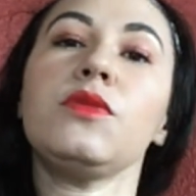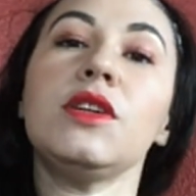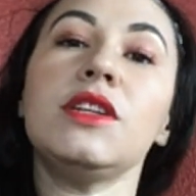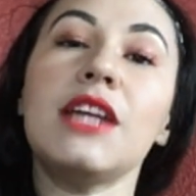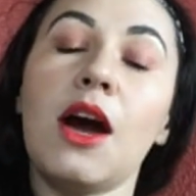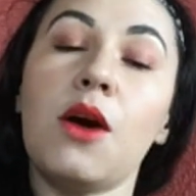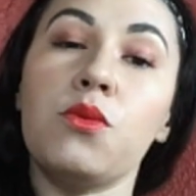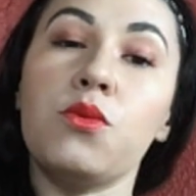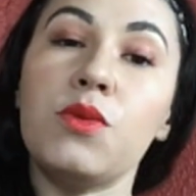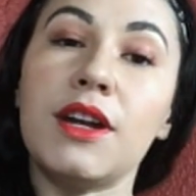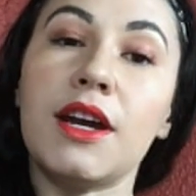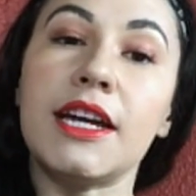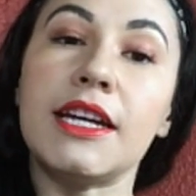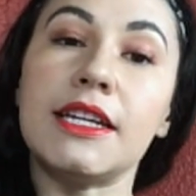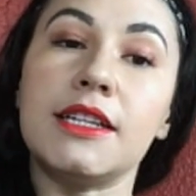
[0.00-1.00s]
Now, when
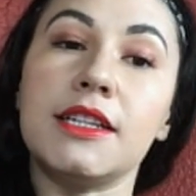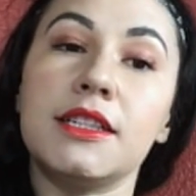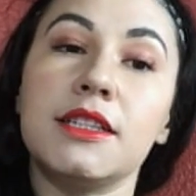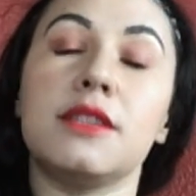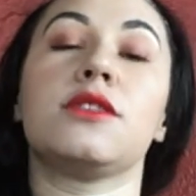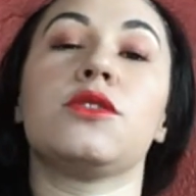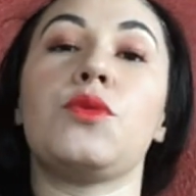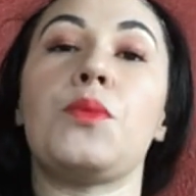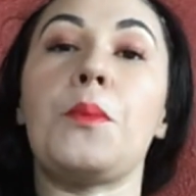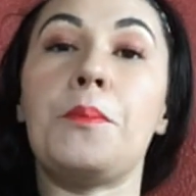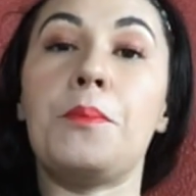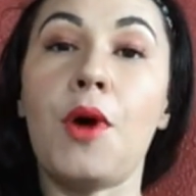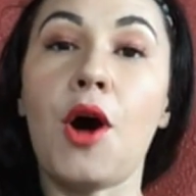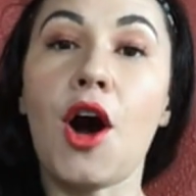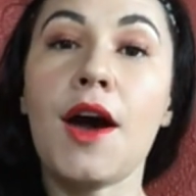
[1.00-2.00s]
I
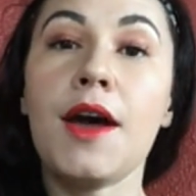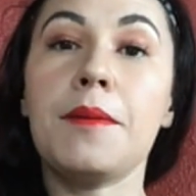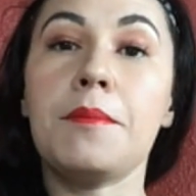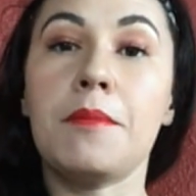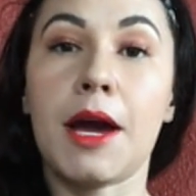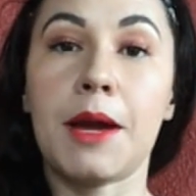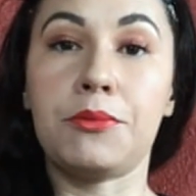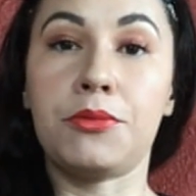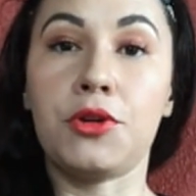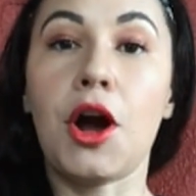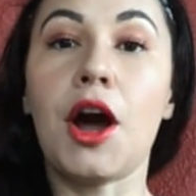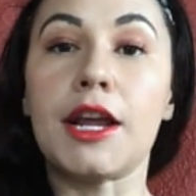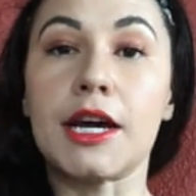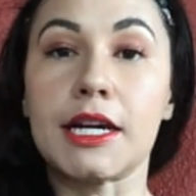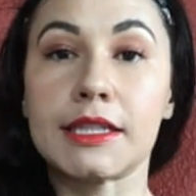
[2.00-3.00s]
bought my
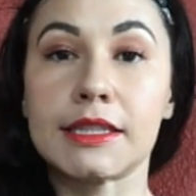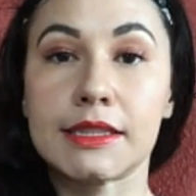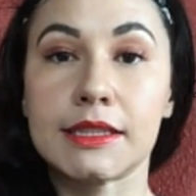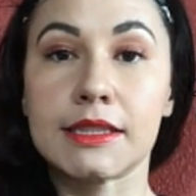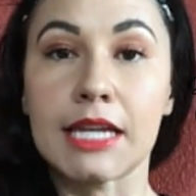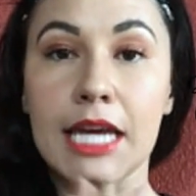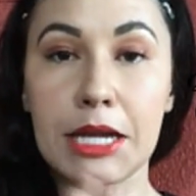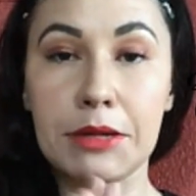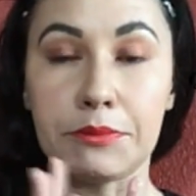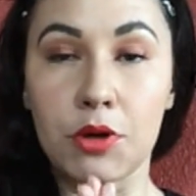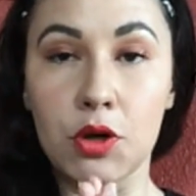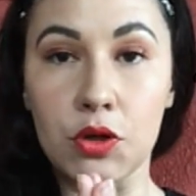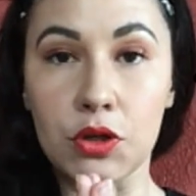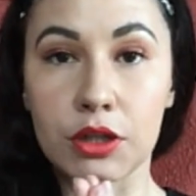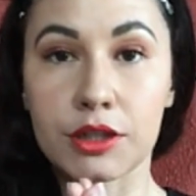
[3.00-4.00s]
products in
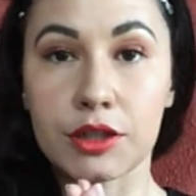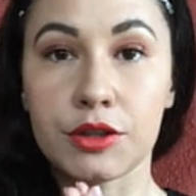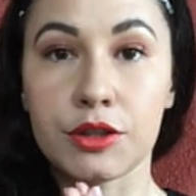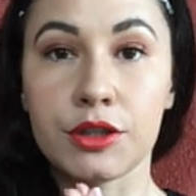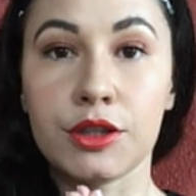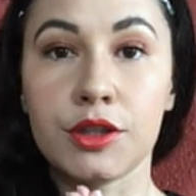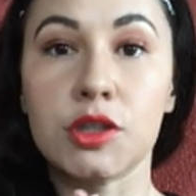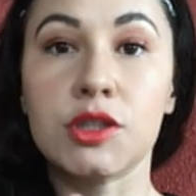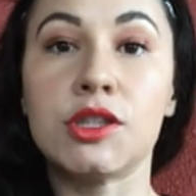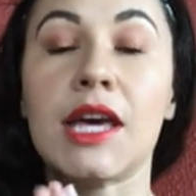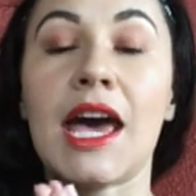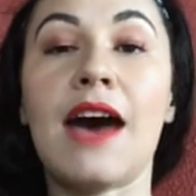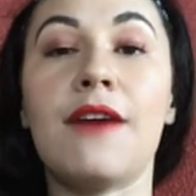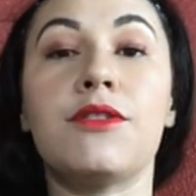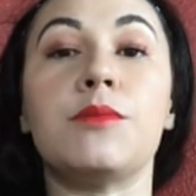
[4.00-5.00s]
bulk to
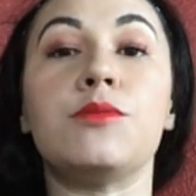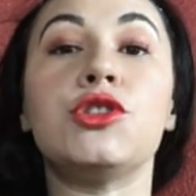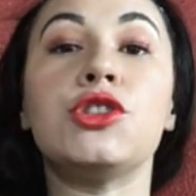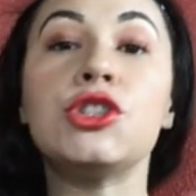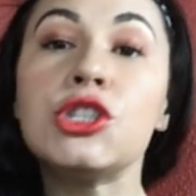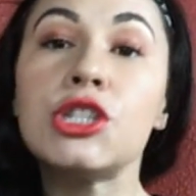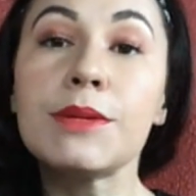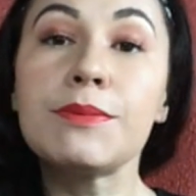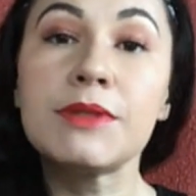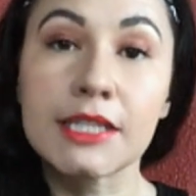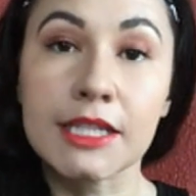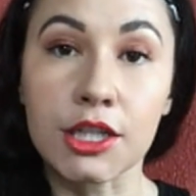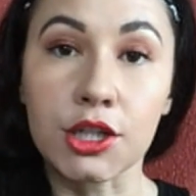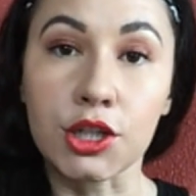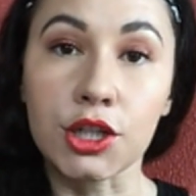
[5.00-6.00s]
have them shipped
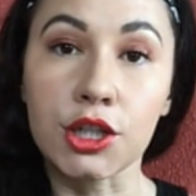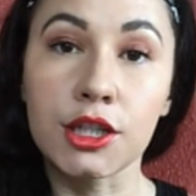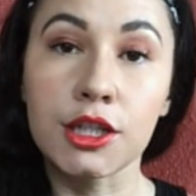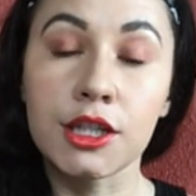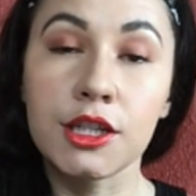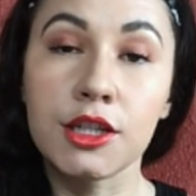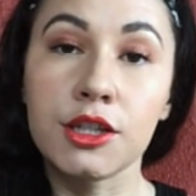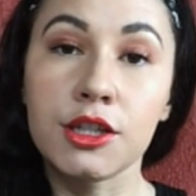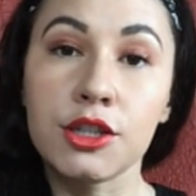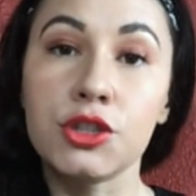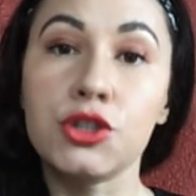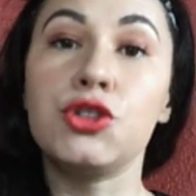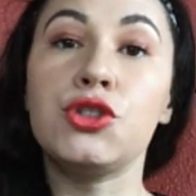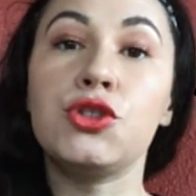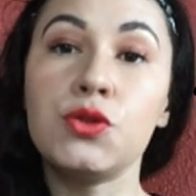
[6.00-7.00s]
here
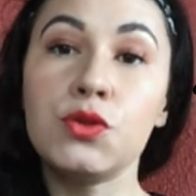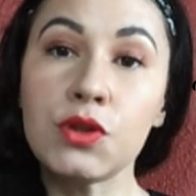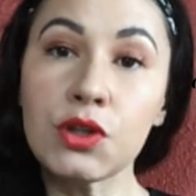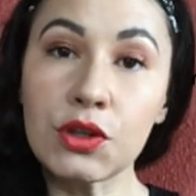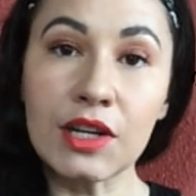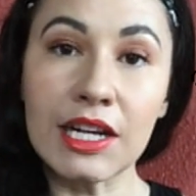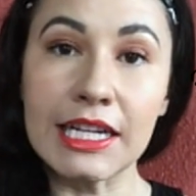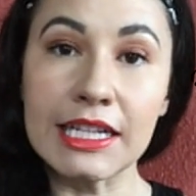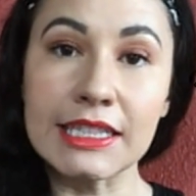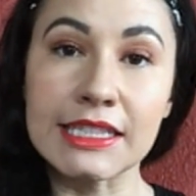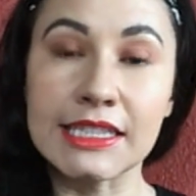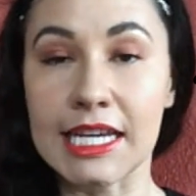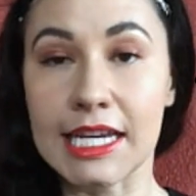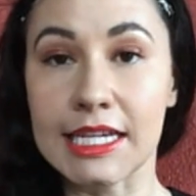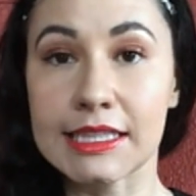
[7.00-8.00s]
to the United
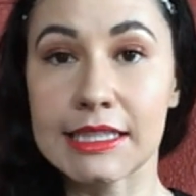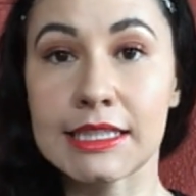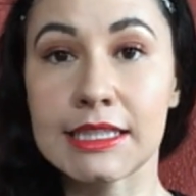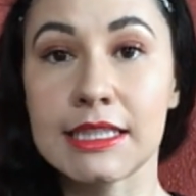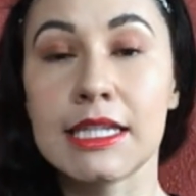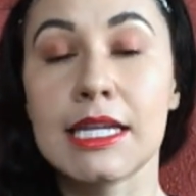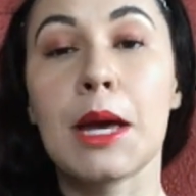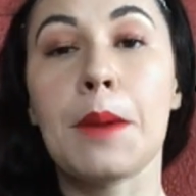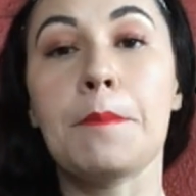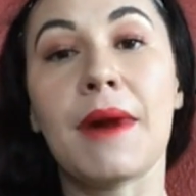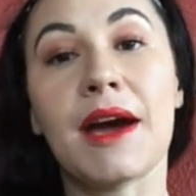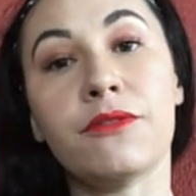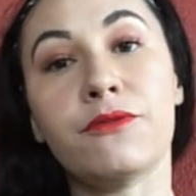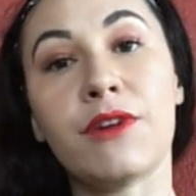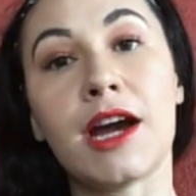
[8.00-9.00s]
States,
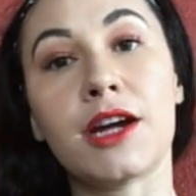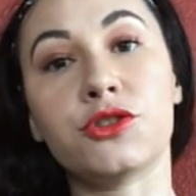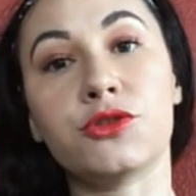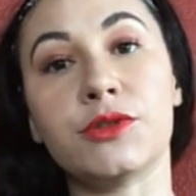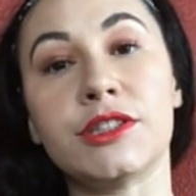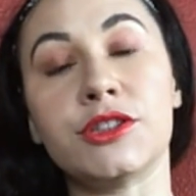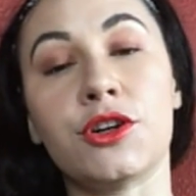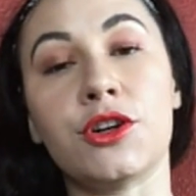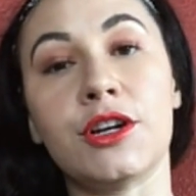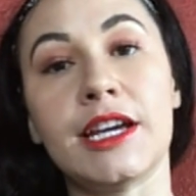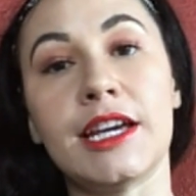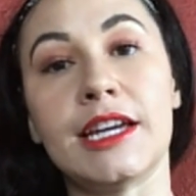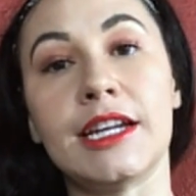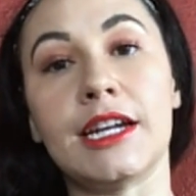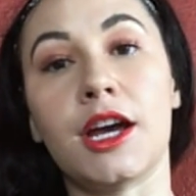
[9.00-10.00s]
my factories are
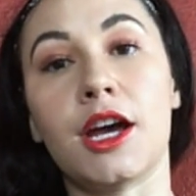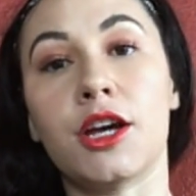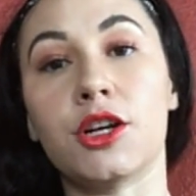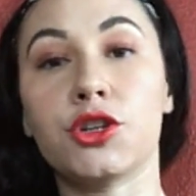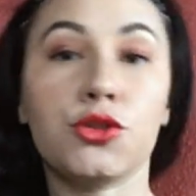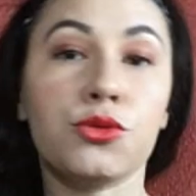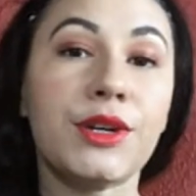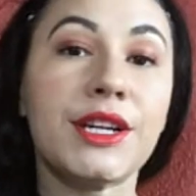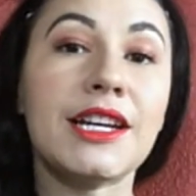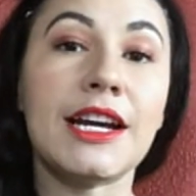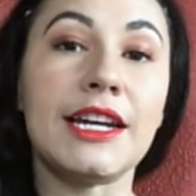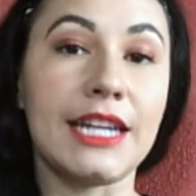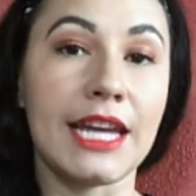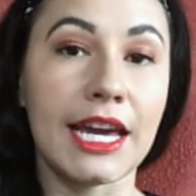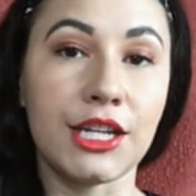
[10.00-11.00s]
in Korea
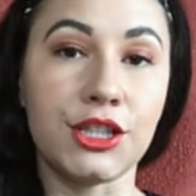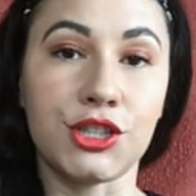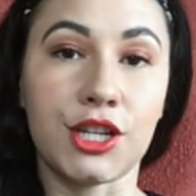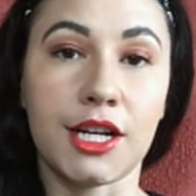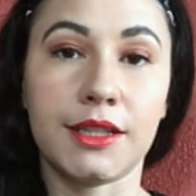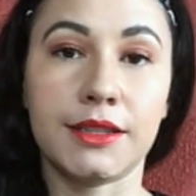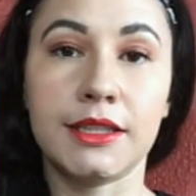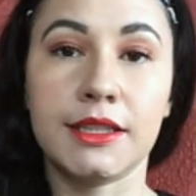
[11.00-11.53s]
and Asia.